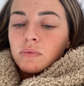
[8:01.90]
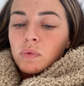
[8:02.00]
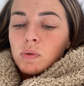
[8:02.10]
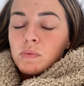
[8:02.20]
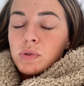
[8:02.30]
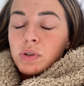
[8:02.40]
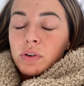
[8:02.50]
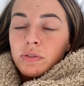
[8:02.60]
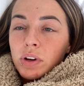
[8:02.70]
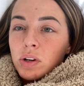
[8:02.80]
I'm just so
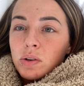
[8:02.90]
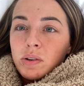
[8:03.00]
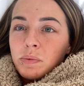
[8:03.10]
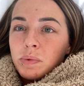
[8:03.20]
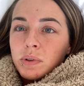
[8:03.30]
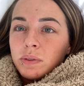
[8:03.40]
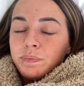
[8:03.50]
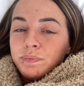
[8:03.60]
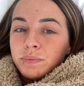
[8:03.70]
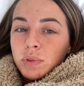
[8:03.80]
fed up
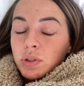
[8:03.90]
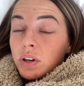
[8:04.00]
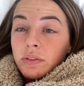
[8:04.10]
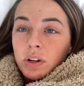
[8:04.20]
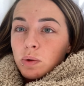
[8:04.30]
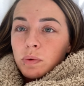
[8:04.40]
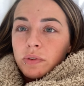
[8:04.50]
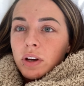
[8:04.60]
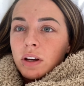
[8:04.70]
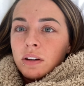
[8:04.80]
of
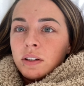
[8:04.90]
it.